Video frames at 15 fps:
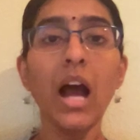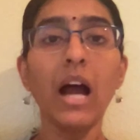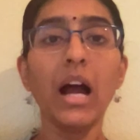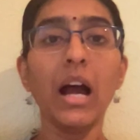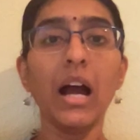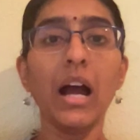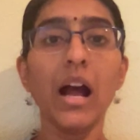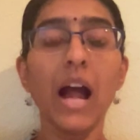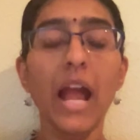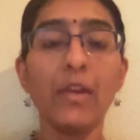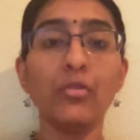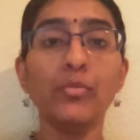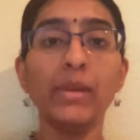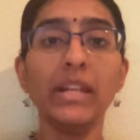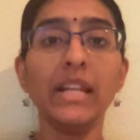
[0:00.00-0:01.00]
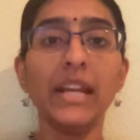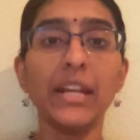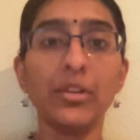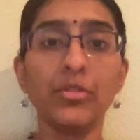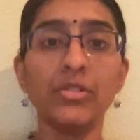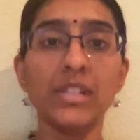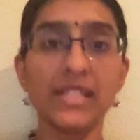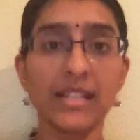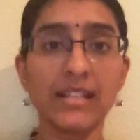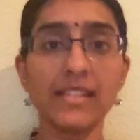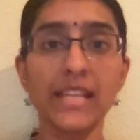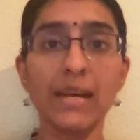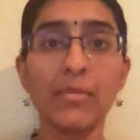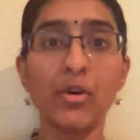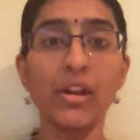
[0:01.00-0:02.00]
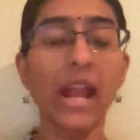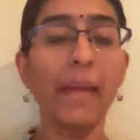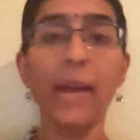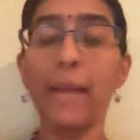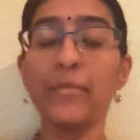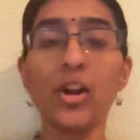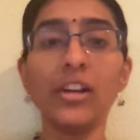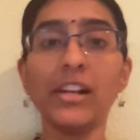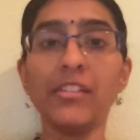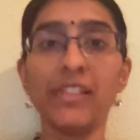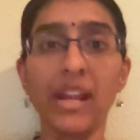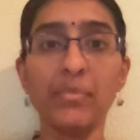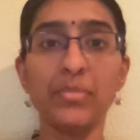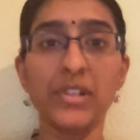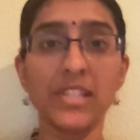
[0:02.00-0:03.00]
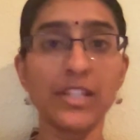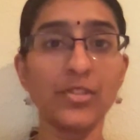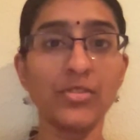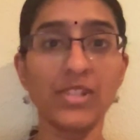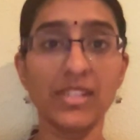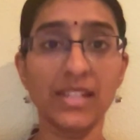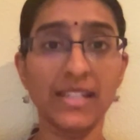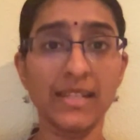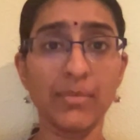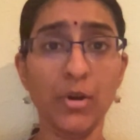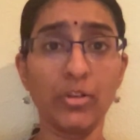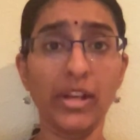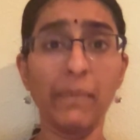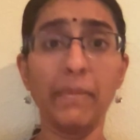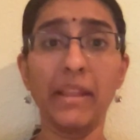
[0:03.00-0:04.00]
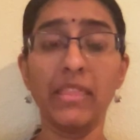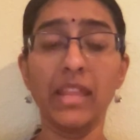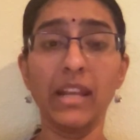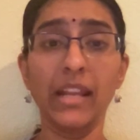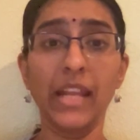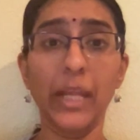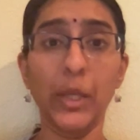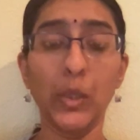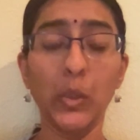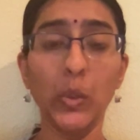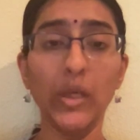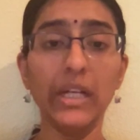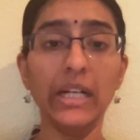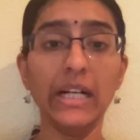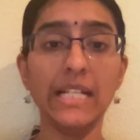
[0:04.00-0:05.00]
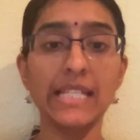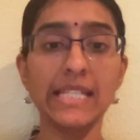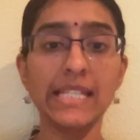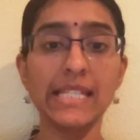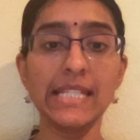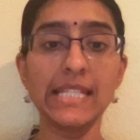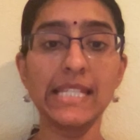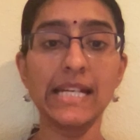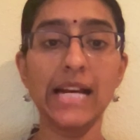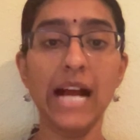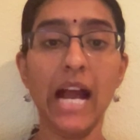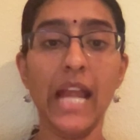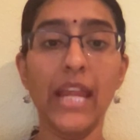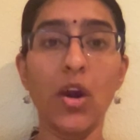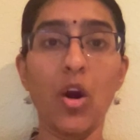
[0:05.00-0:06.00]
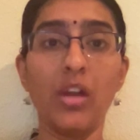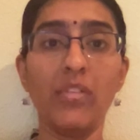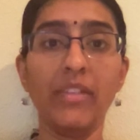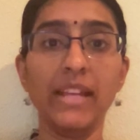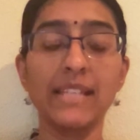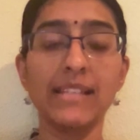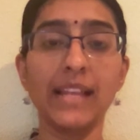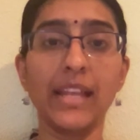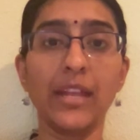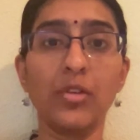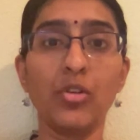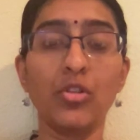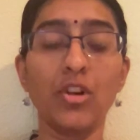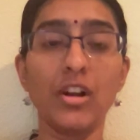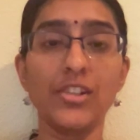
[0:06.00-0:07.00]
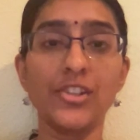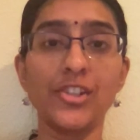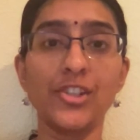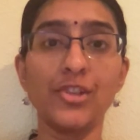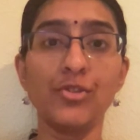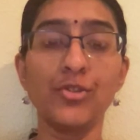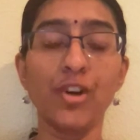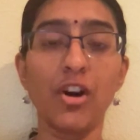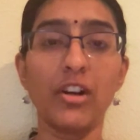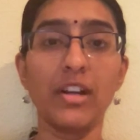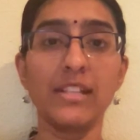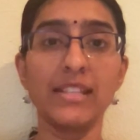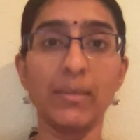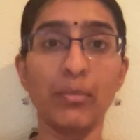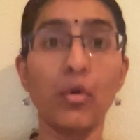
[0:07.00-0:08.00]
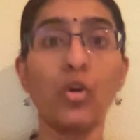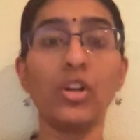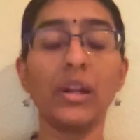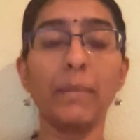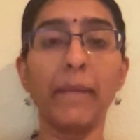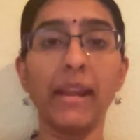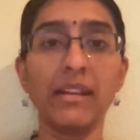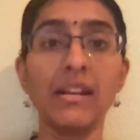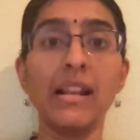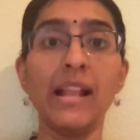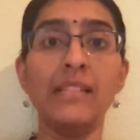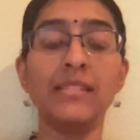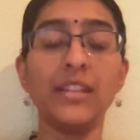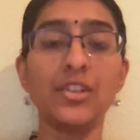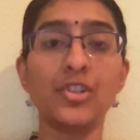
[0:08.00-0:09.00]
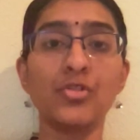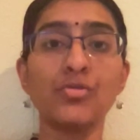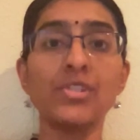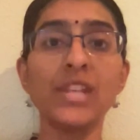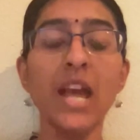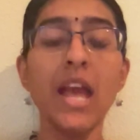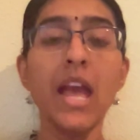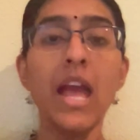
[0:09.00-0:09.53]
I would be, like, discussing about it. I'm not a great person to discuss about it, but then, like, since I always, like, constitute or support mental health issues,